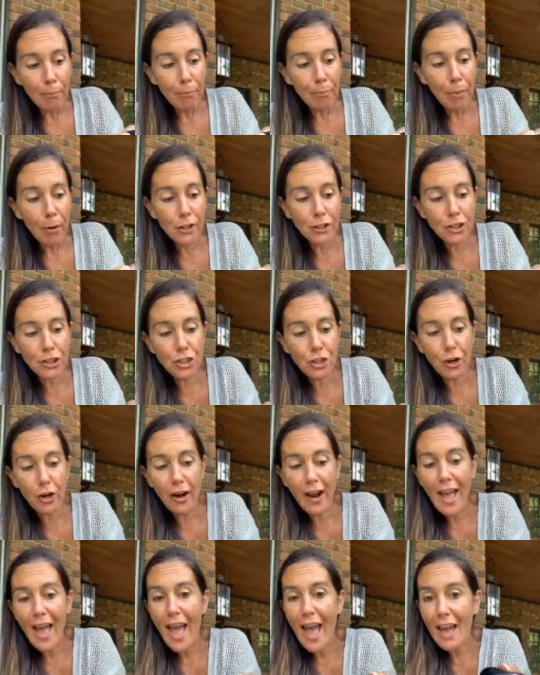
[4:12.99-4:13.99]
put your
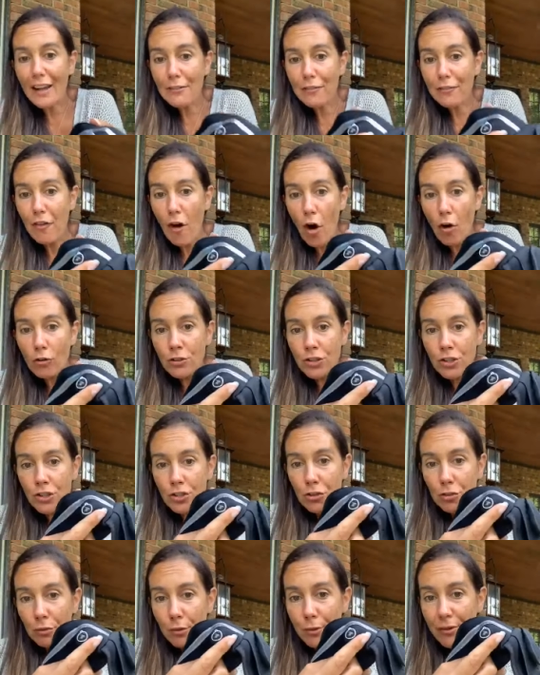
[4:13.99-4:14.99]
headphones
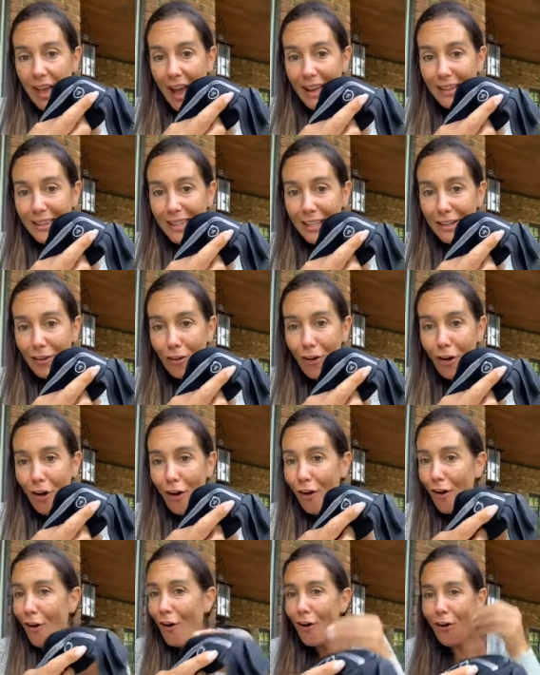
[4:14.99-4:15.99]
through that little
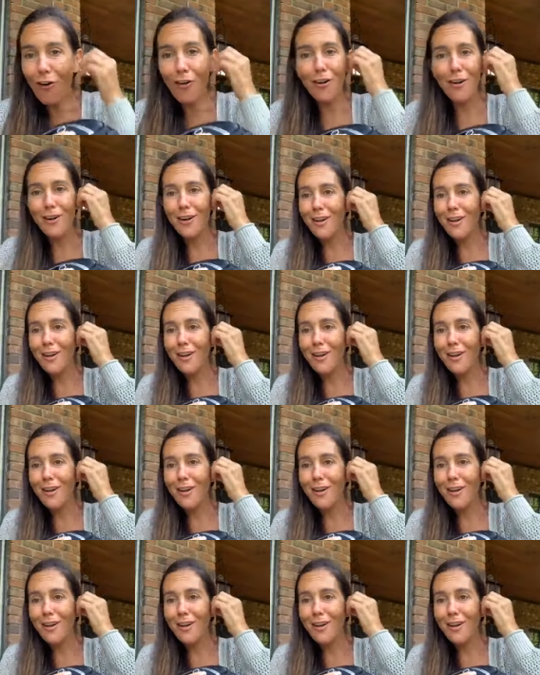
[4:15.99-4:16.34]
hole.